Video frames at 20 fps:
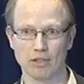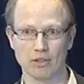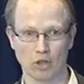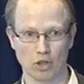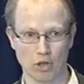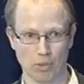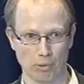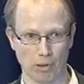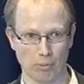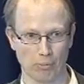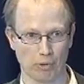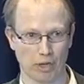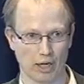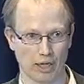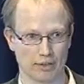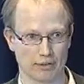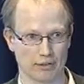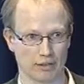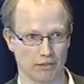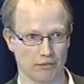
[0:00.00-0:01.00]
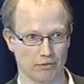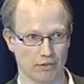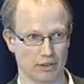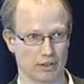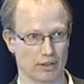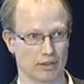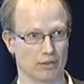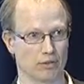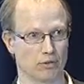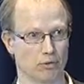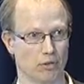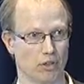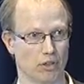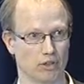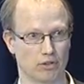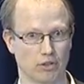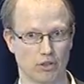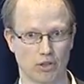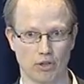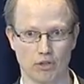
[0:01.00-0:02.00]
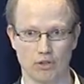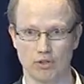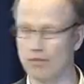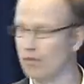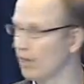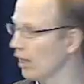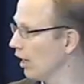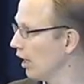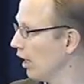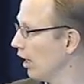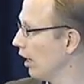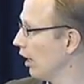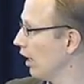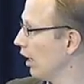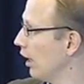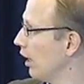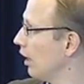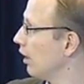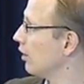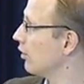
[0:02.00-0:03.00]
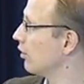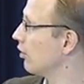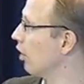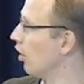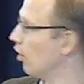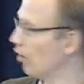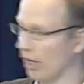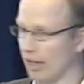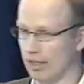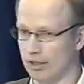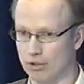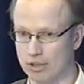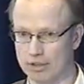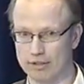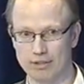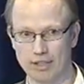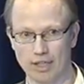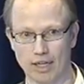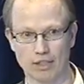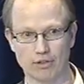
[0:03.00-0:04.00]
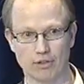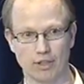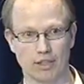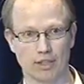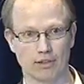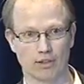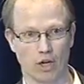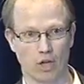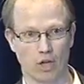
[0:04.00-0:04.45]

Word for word: the Nobel Prize in Physics two years ago. So, and you can see actually that